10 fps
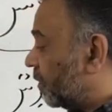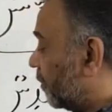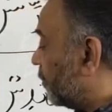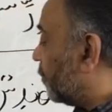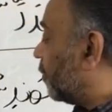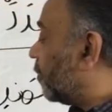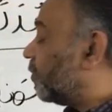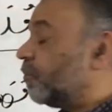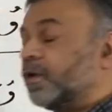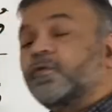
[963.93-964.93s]
So,
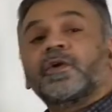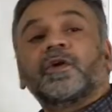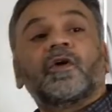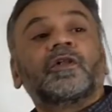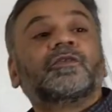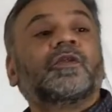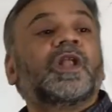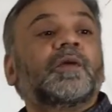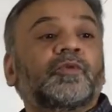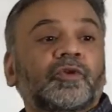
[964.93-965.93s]
what do we call
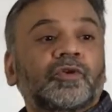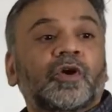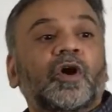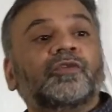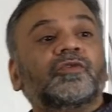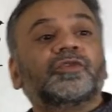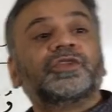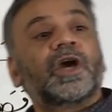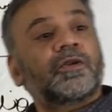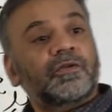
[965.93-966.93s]
tullabun or
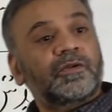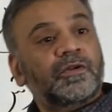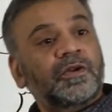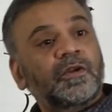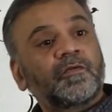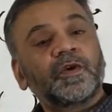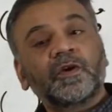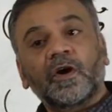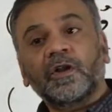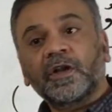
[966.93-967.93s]
tujjarun? We
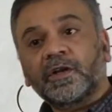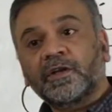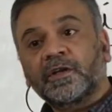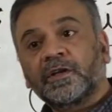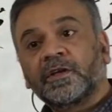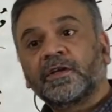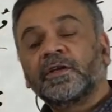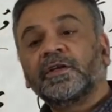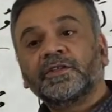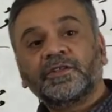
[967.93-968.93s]
call it
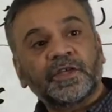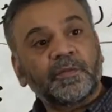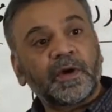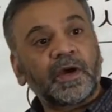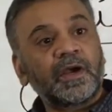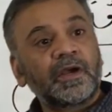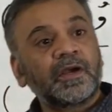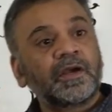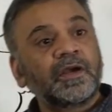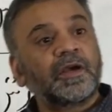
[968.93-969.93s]
jama
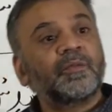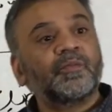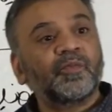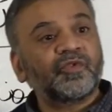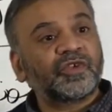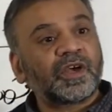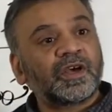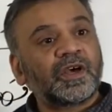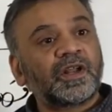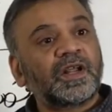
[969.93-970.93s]

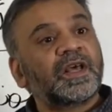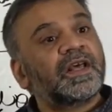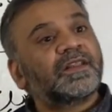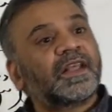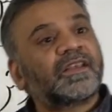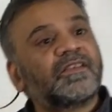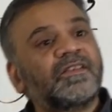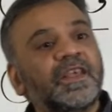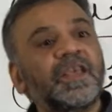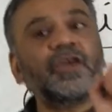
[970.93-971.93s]
muzakkar
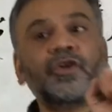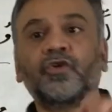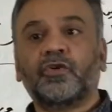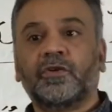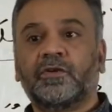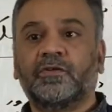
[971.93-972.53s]
taksirun.